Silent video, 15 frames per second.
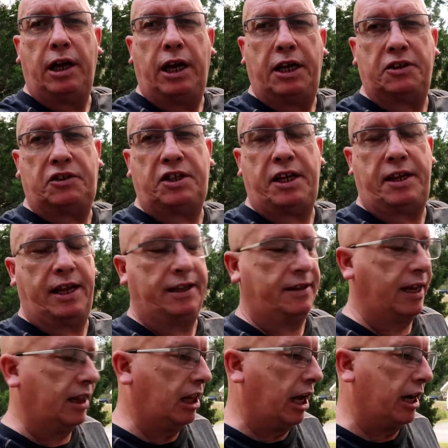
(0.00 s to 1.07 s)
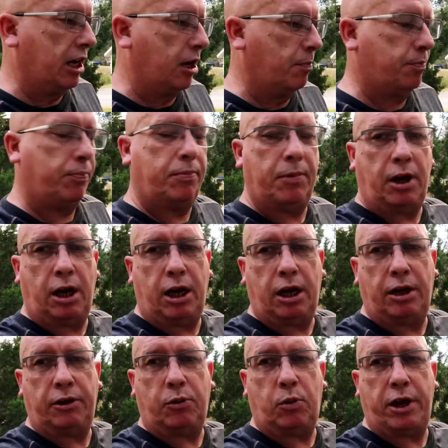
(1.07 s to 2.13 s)
and see that they light up
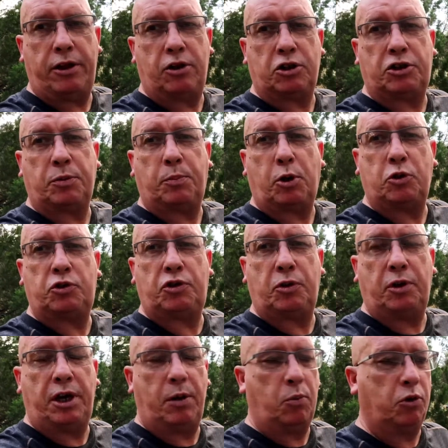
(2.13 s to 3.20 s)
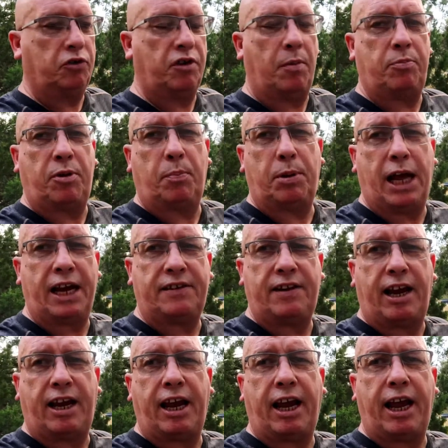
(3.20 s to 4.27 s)
the way they're supposed to, and then we'll dump the black
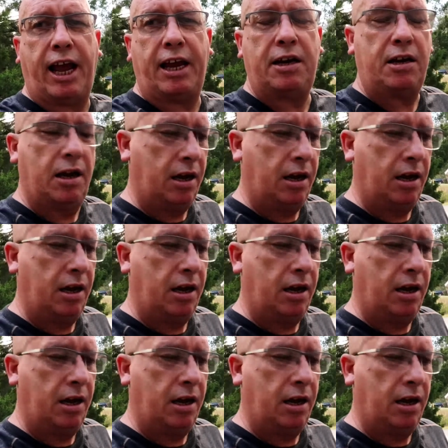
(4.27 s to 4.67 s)
tank again